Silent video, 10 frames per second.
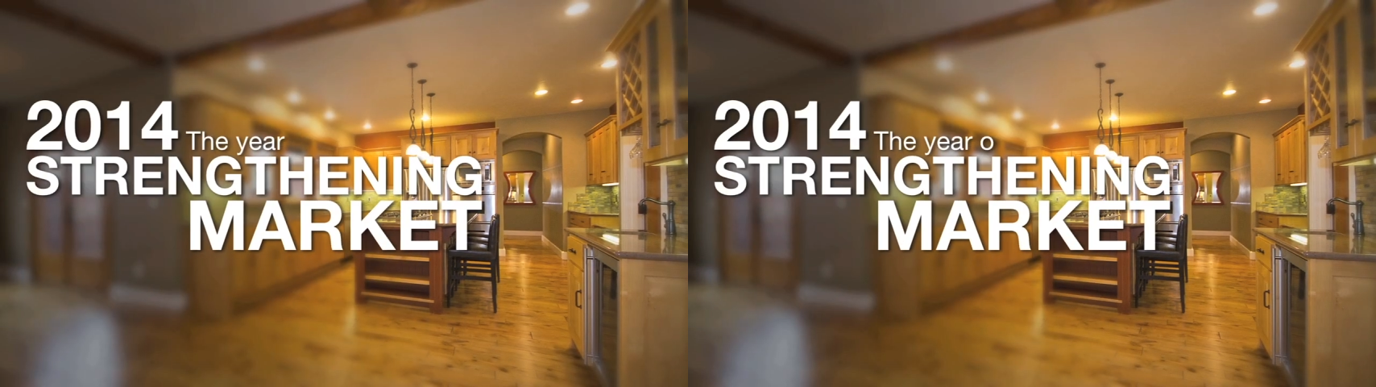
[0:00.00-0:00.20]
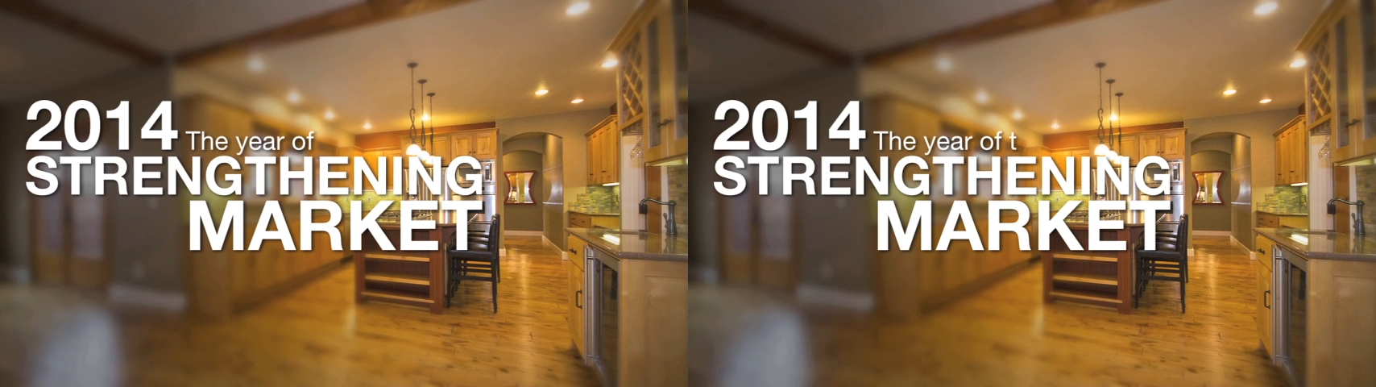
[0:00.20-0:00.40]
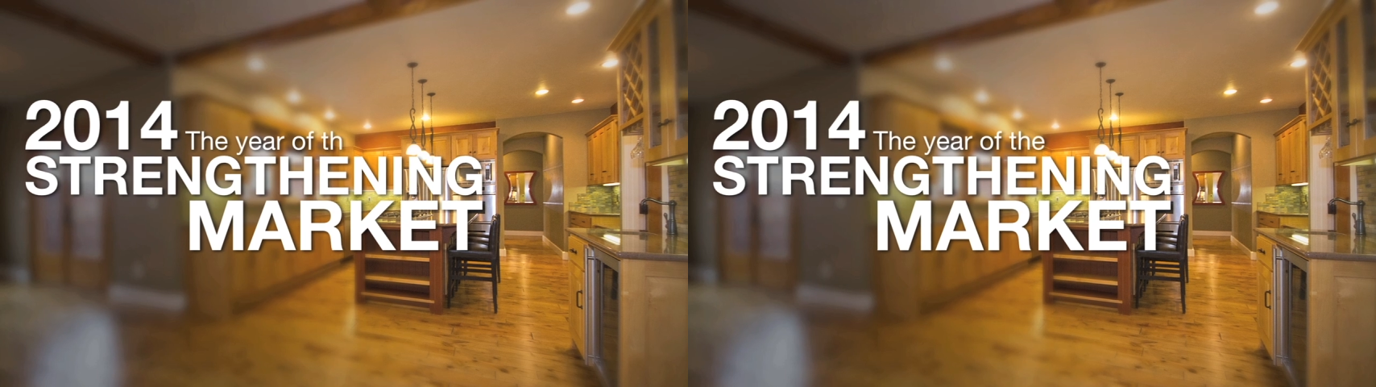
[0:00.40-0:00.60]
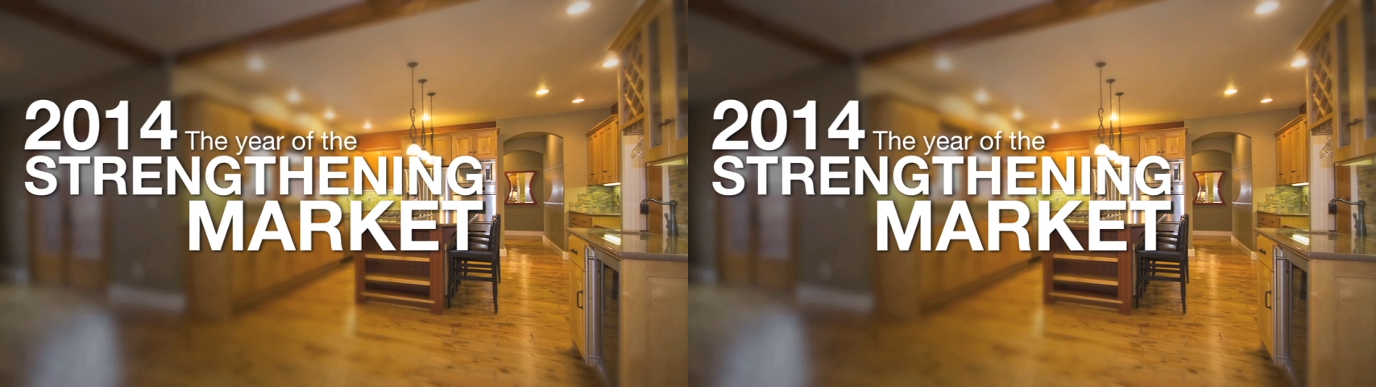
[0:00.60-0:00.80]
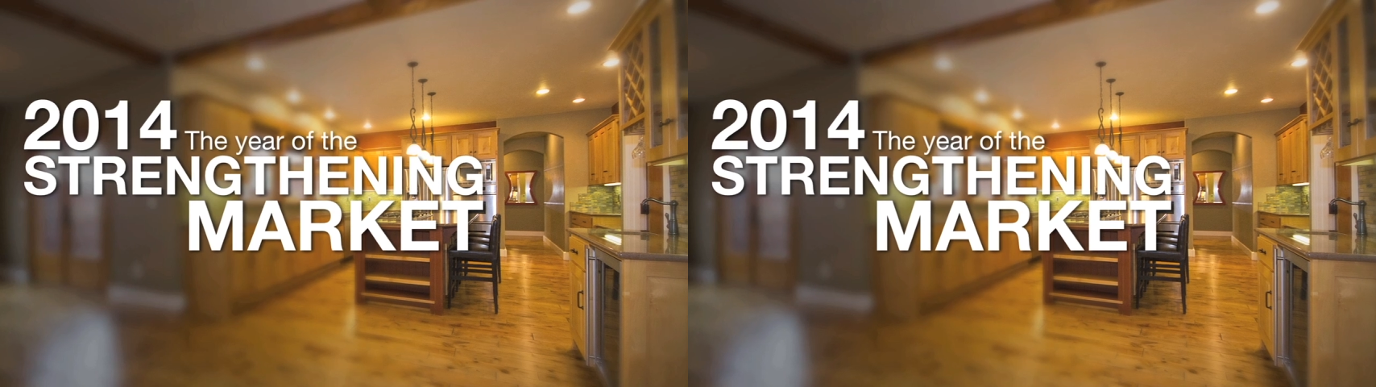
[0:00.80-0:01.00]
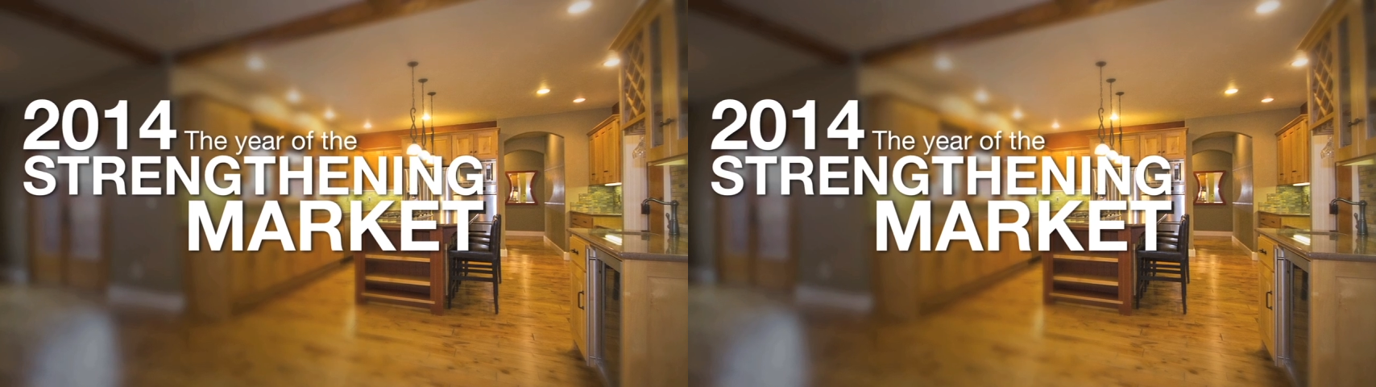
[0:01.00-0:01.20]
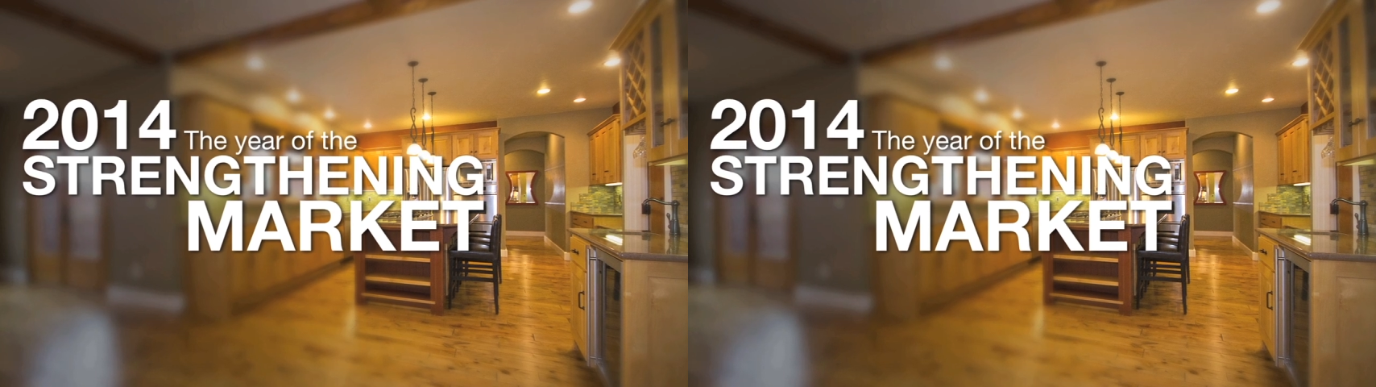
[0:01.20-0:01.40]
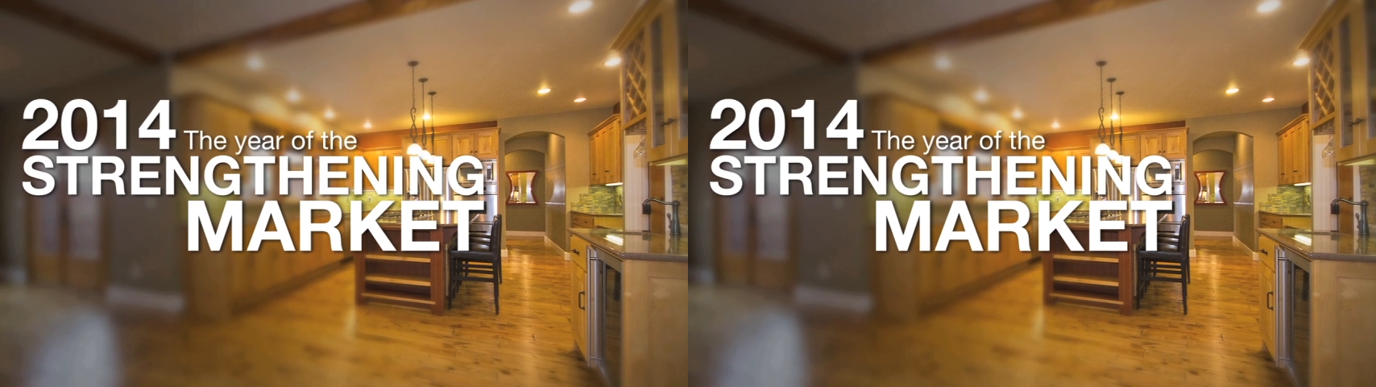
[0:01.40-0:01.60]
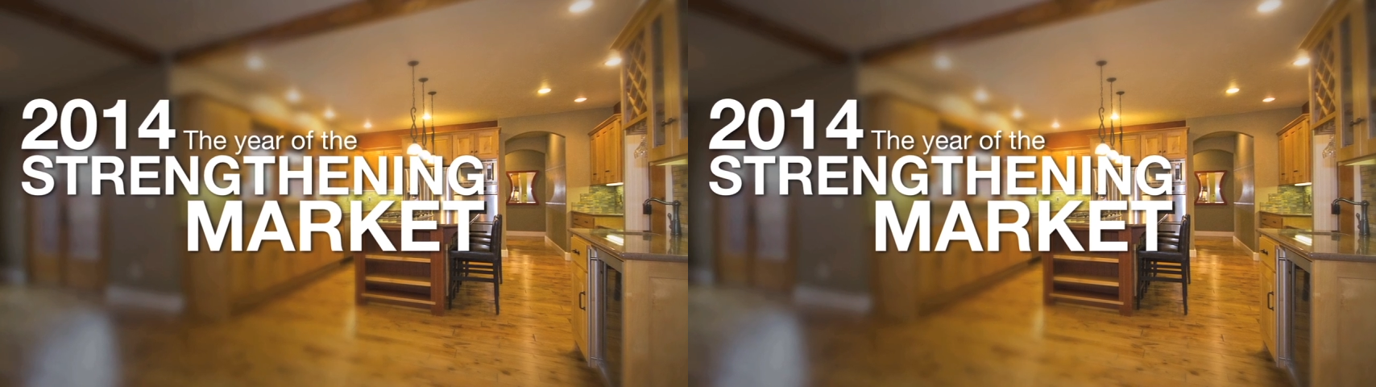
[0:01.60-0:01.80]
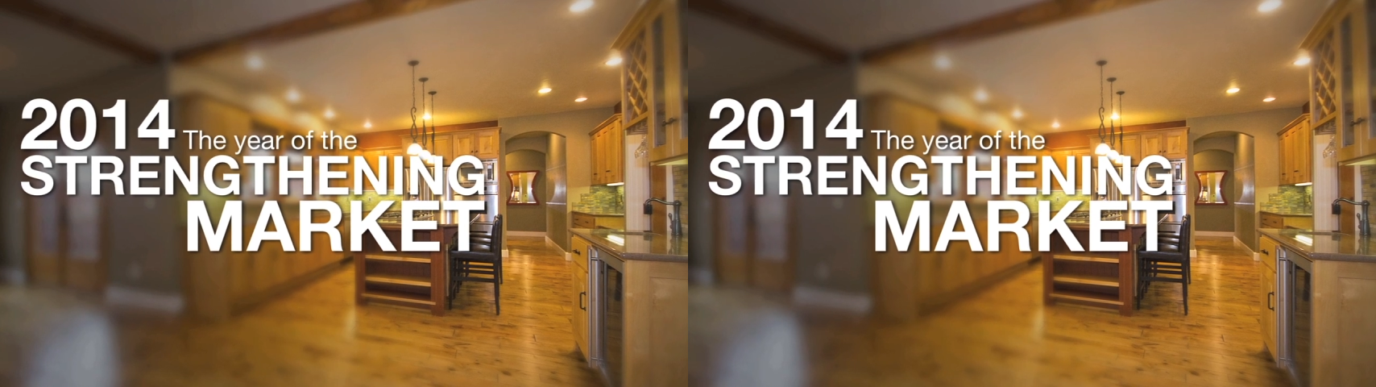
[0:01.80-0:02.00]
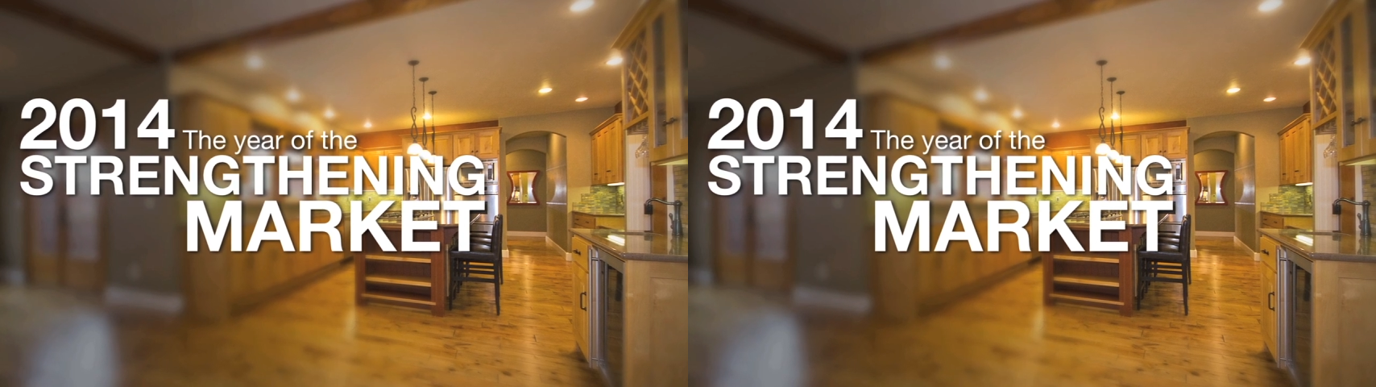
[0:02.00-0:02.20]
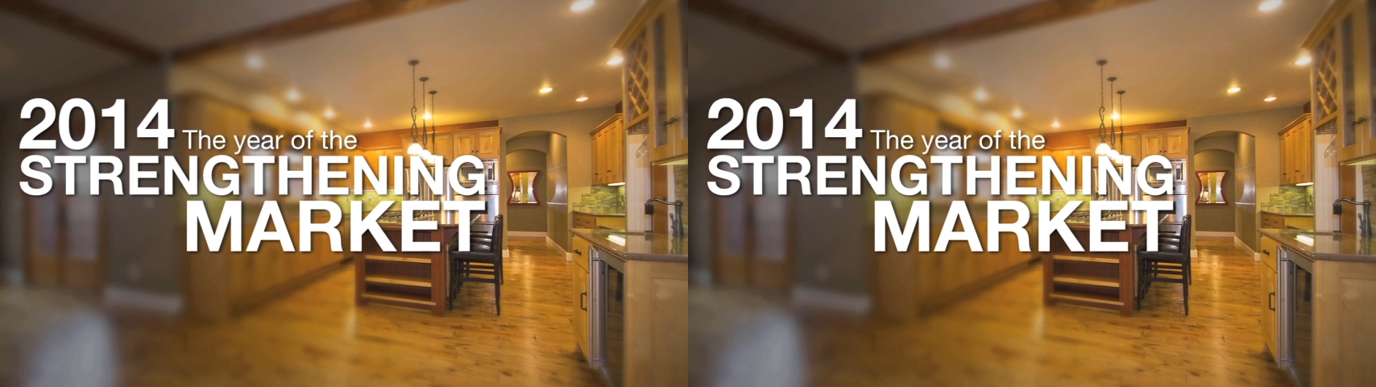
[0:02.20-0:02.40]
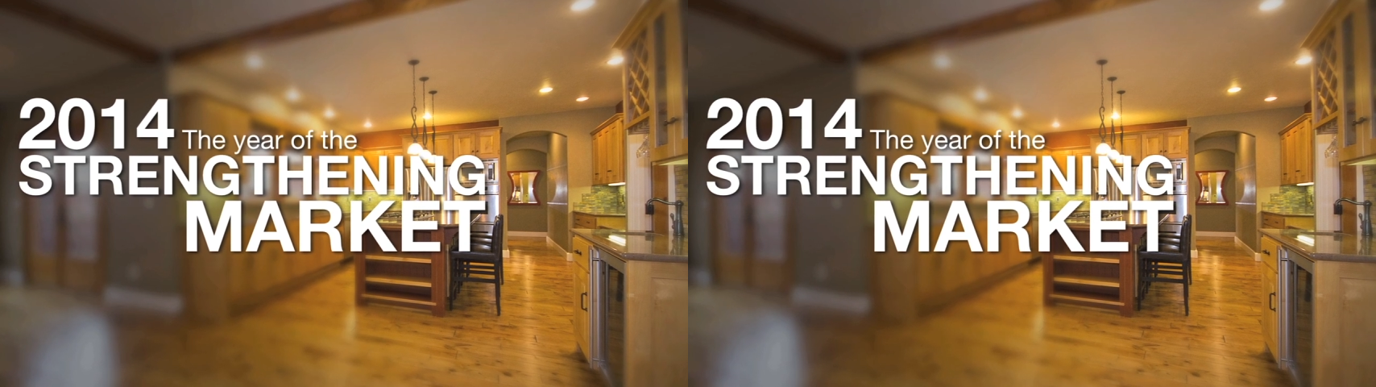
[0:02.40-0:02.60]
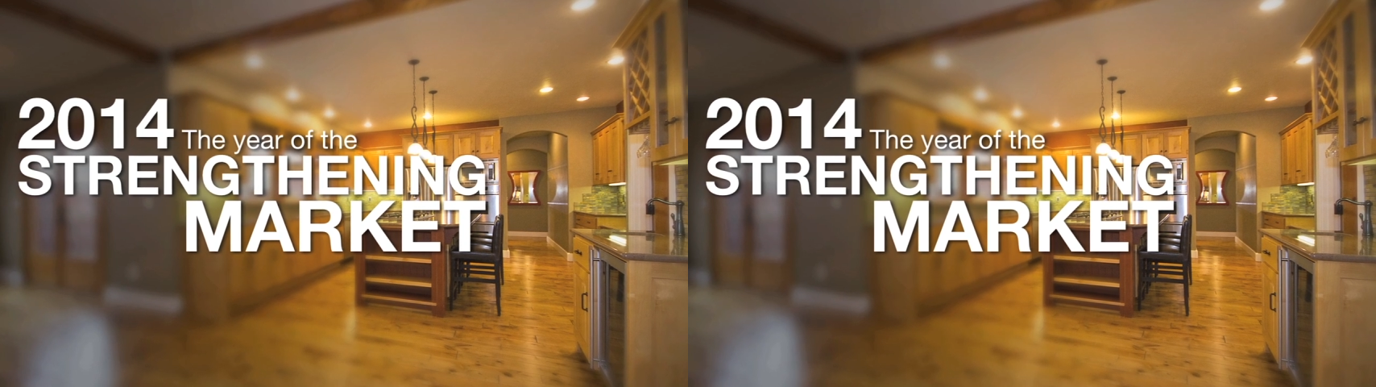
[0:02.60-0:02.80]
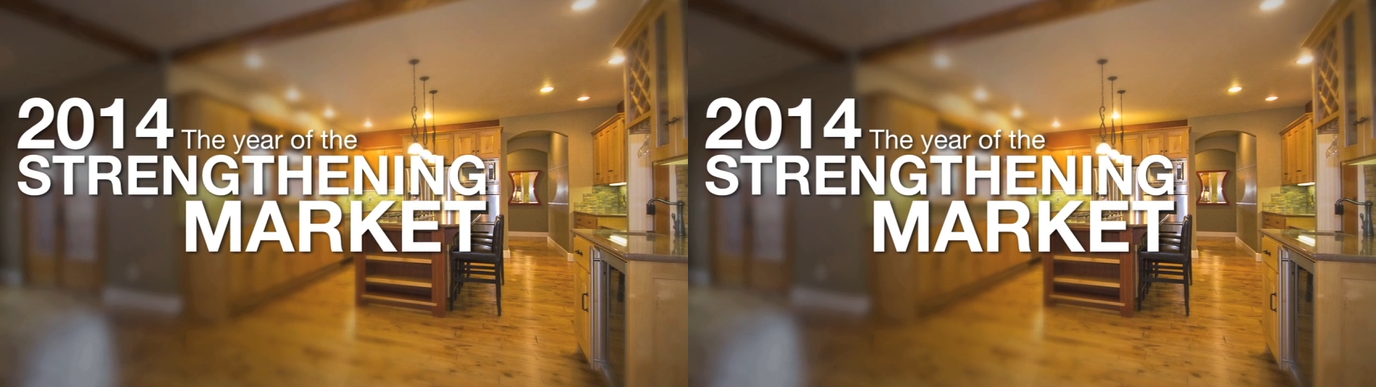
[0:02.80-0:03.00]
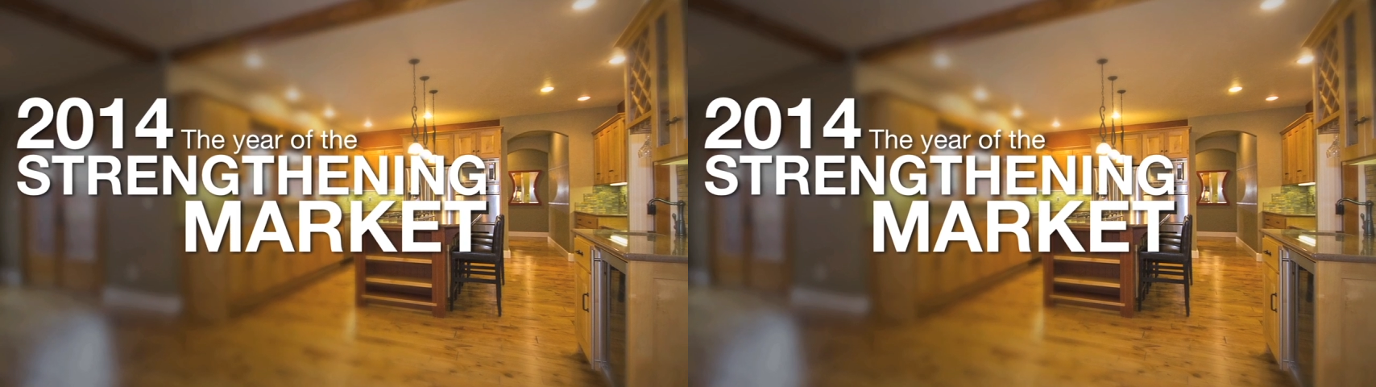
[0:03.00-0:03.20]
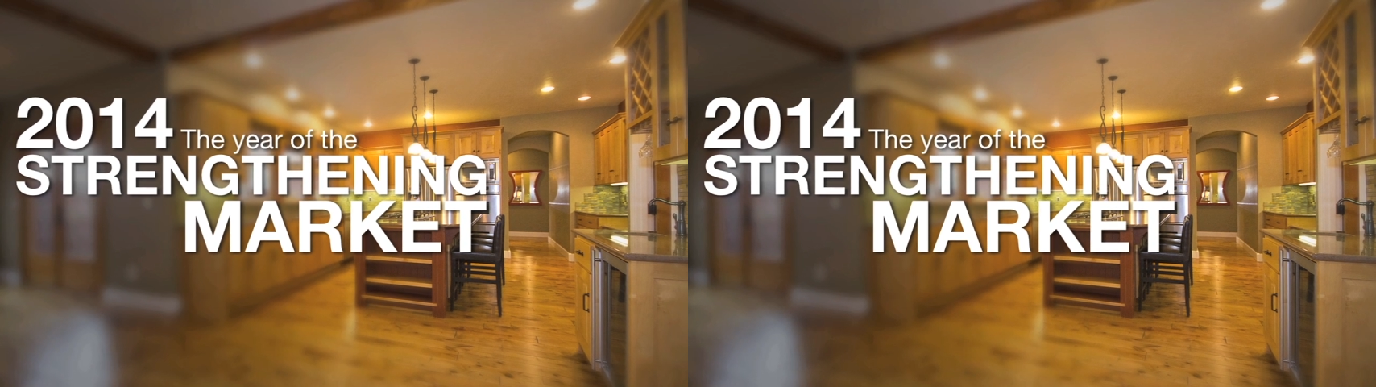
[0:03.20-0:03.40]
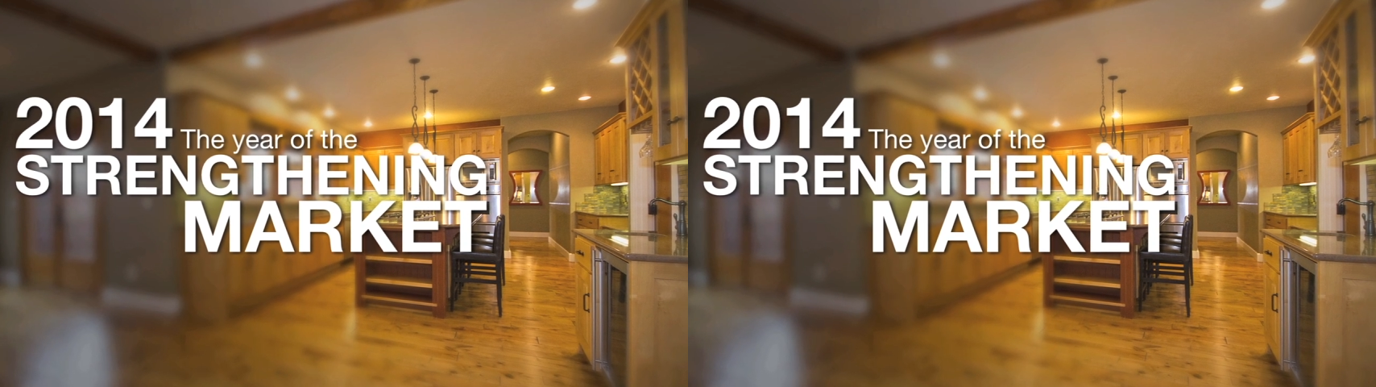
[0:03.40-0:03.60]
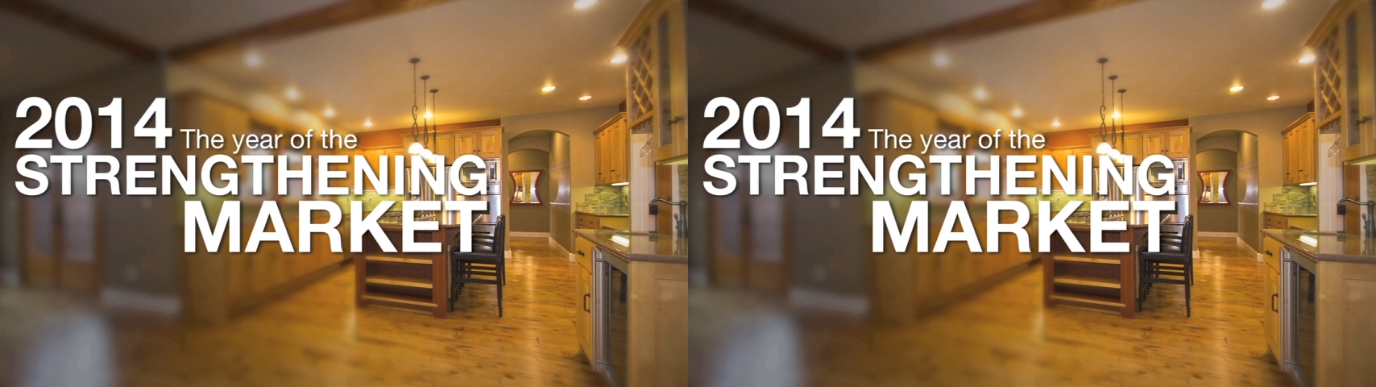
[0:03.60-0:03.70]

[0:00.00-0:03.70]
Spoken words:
No face is visible, so there are no lips to read.